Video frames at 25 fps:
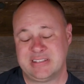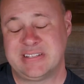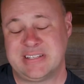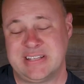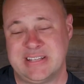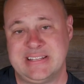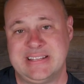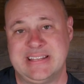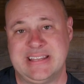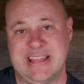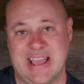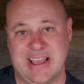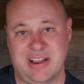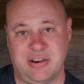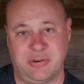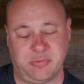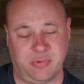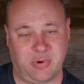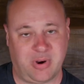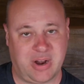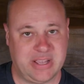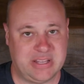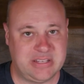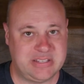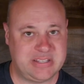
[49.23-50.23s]
to
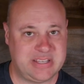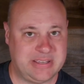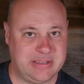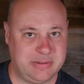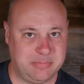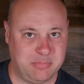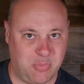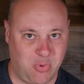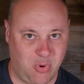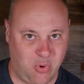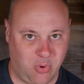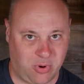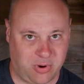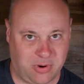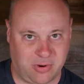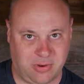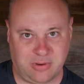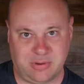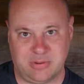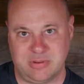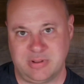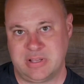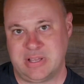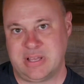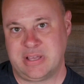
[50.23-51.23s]
downright
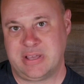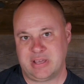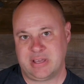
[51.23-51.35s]
immoral.